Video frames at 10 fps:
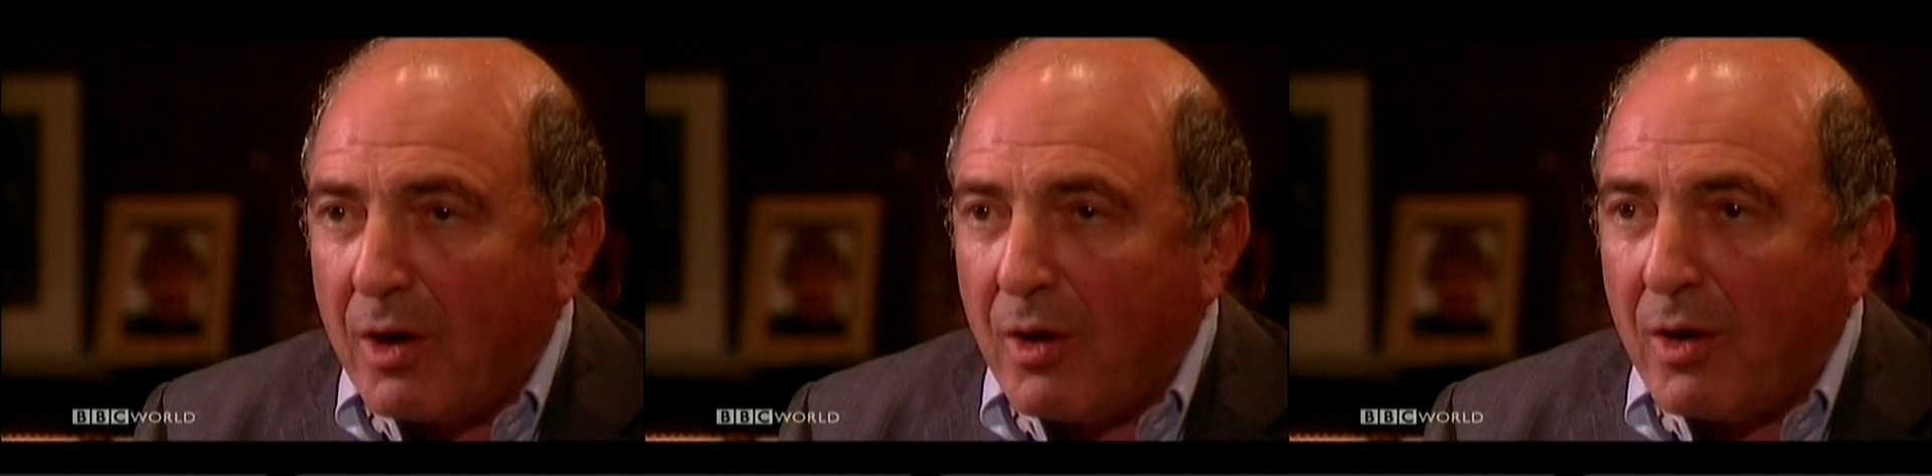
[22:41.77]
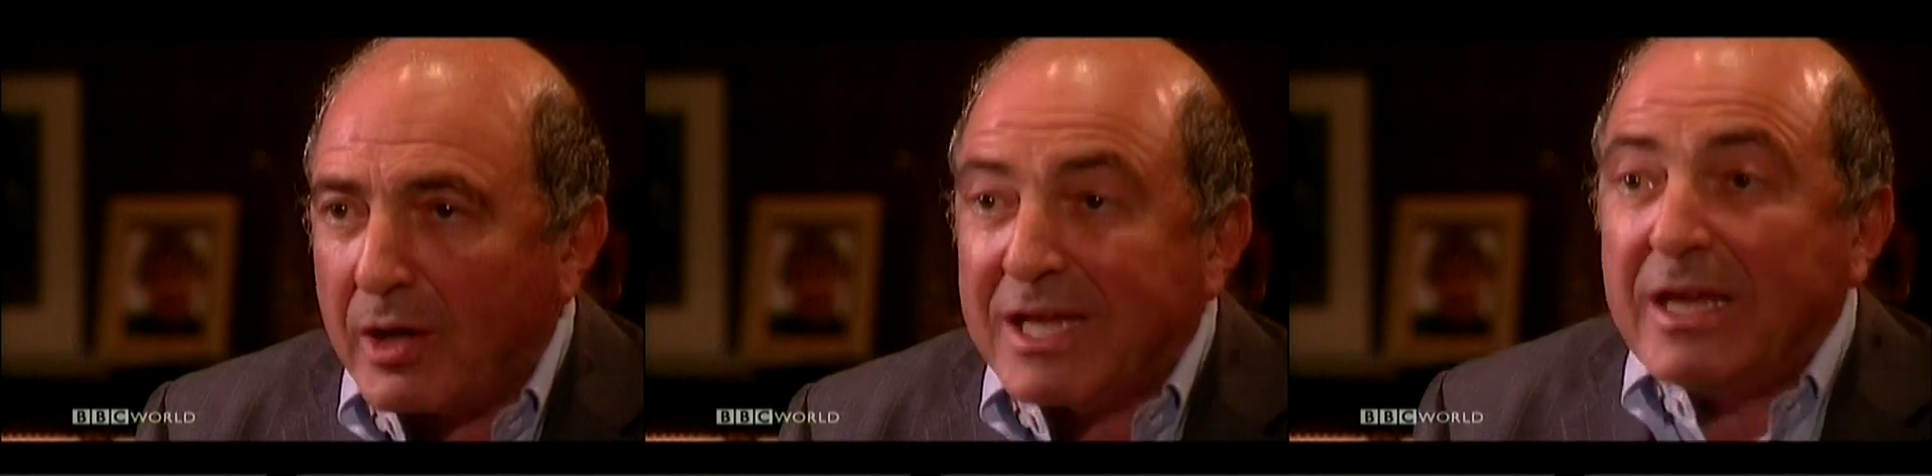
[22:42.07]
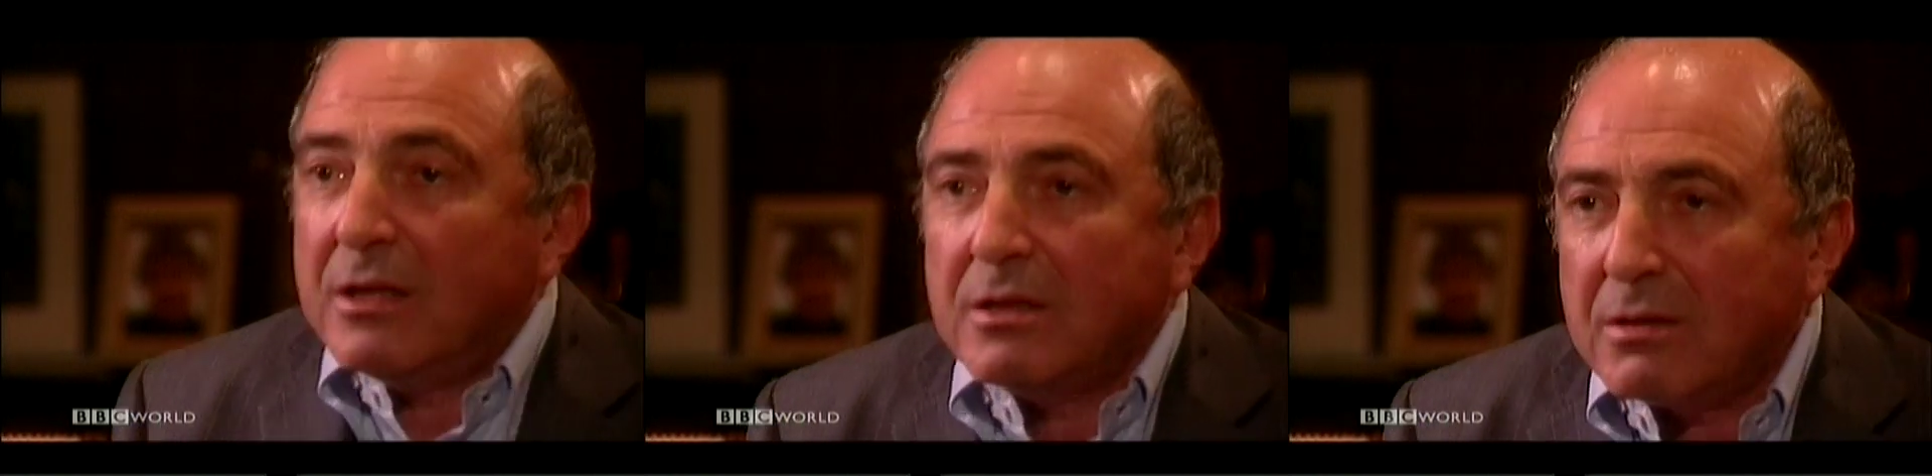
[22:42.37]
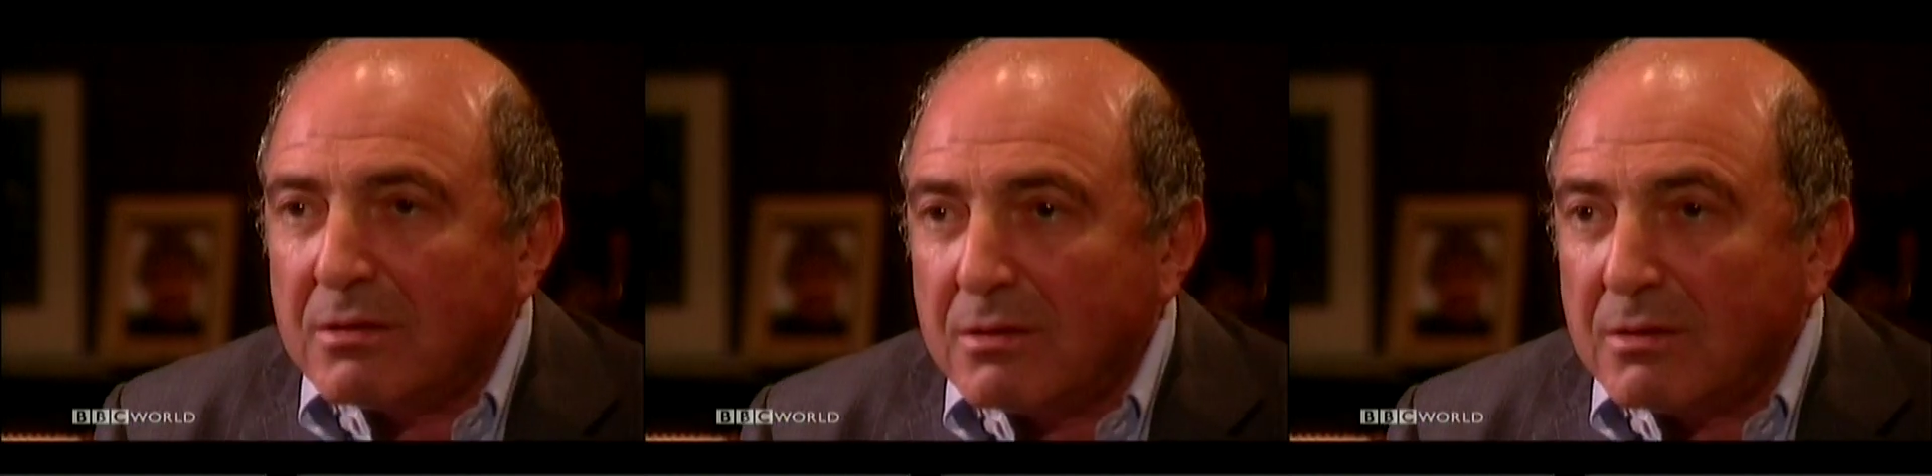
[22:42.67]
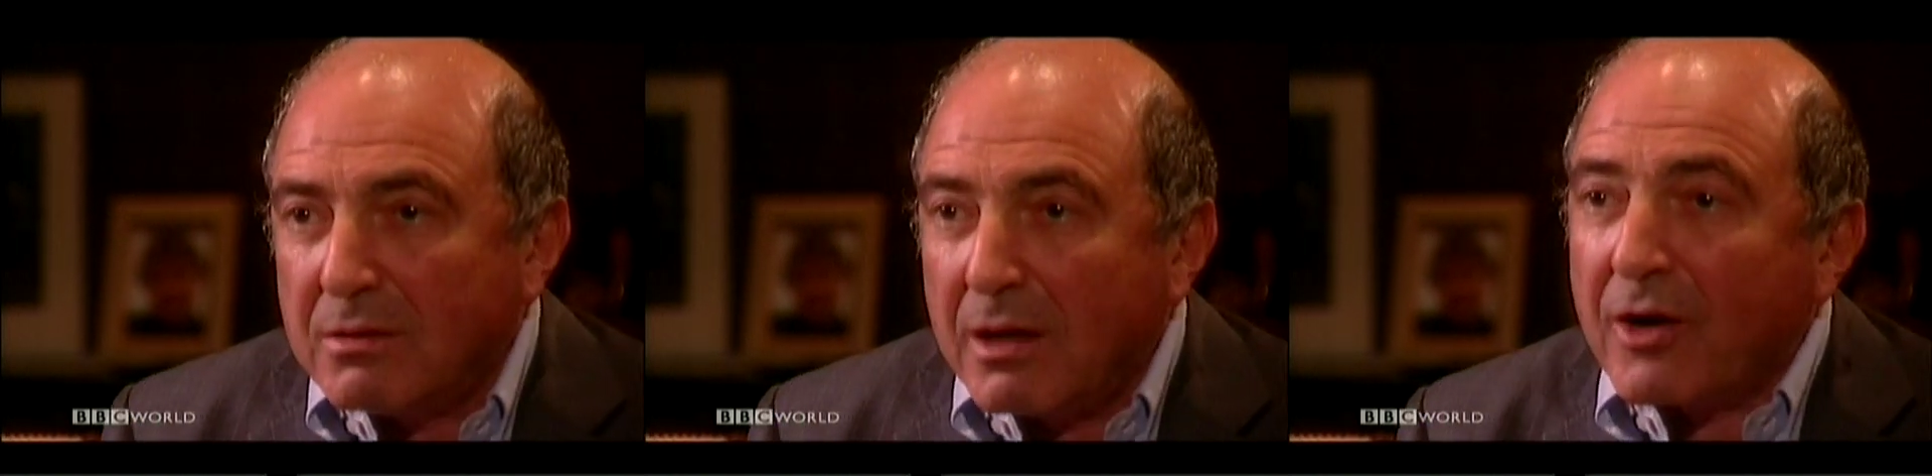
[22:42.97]
or killed.
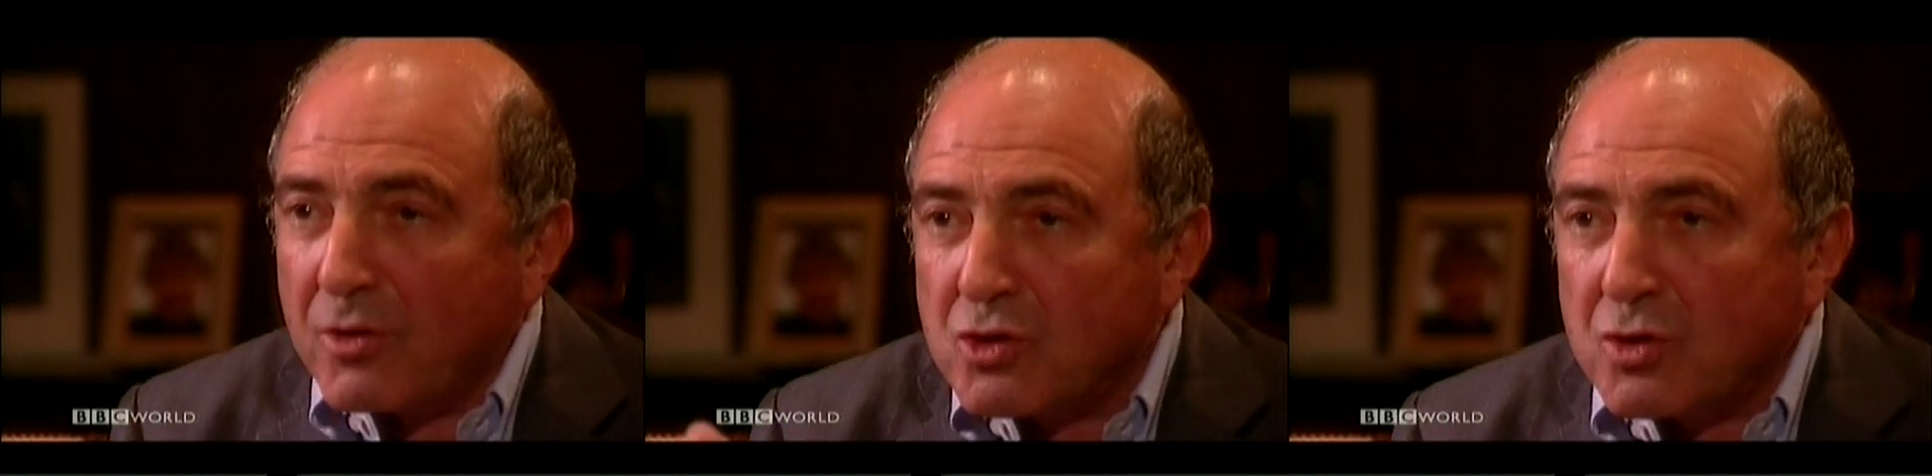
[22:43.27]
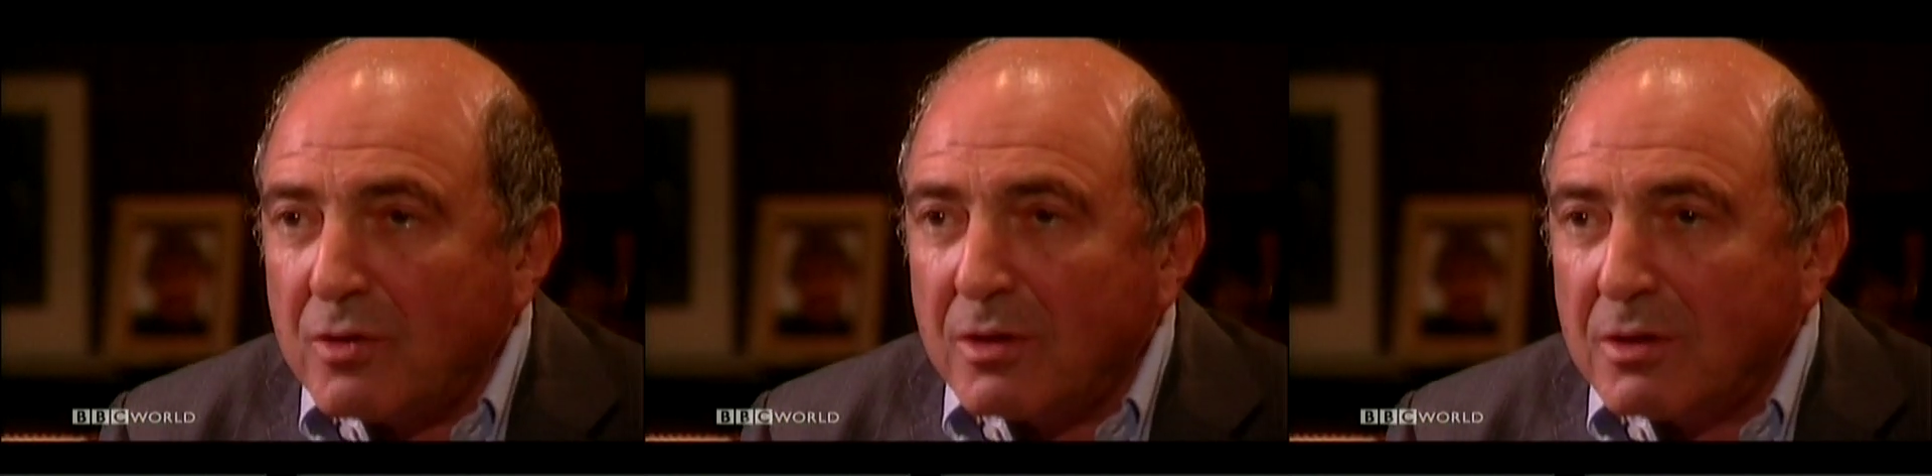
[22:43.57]
Are you sure?